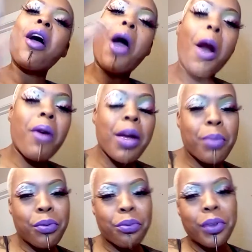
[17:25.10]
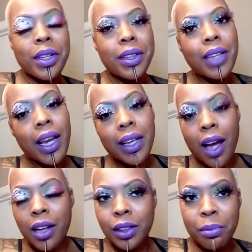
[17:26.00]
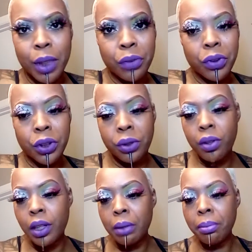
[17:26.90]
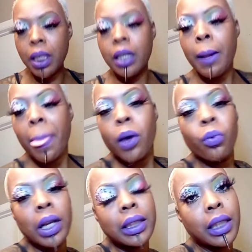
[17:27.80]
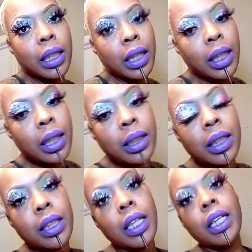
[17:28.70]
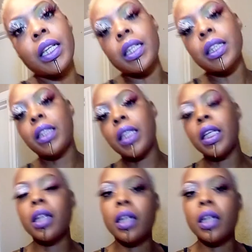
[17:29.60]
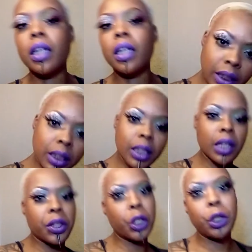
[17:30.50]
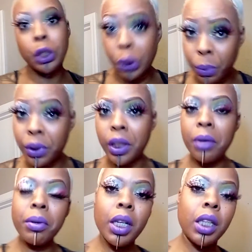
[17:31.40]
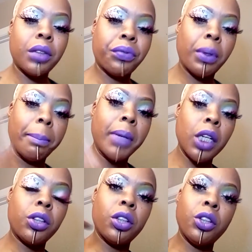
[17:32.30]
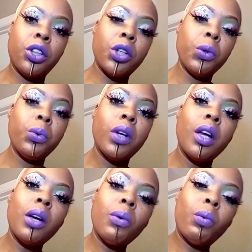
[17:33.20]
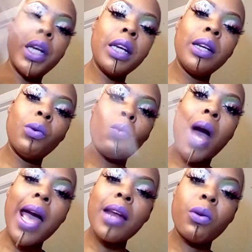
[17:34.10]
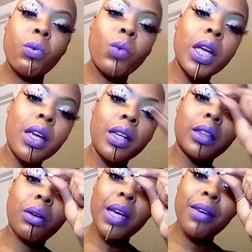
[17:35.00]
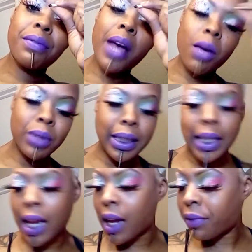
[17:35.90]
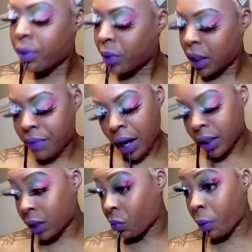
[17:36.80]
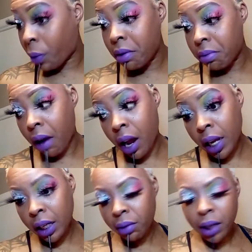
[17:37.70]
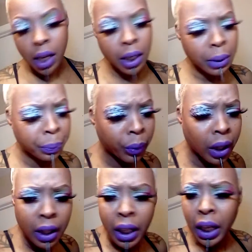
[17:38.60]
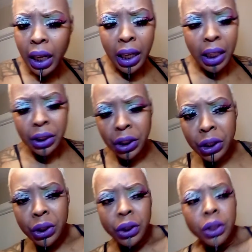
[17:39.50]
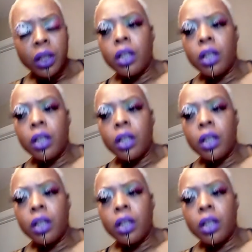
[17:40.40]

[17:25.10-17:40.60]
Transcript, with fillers: All right, but for real, thank y'all so much for joining me. Once again, this is the addition and the new series from me to you weed, wine, and wigs. Go ahead and find one time before we leave out because it won't be right, okay? And let's just